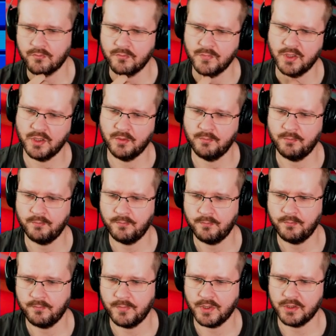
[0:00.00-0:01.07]
Yeah,
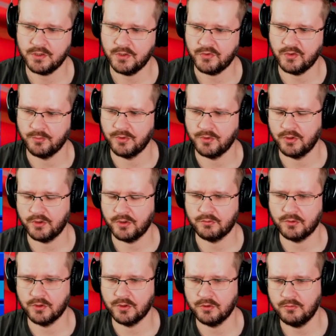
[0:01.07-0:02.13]
at least the ball did a
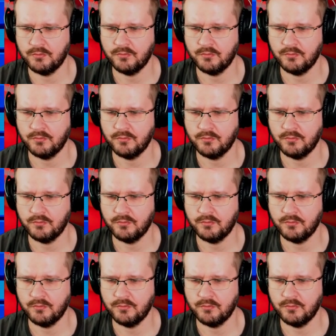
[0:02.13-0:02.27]
roll.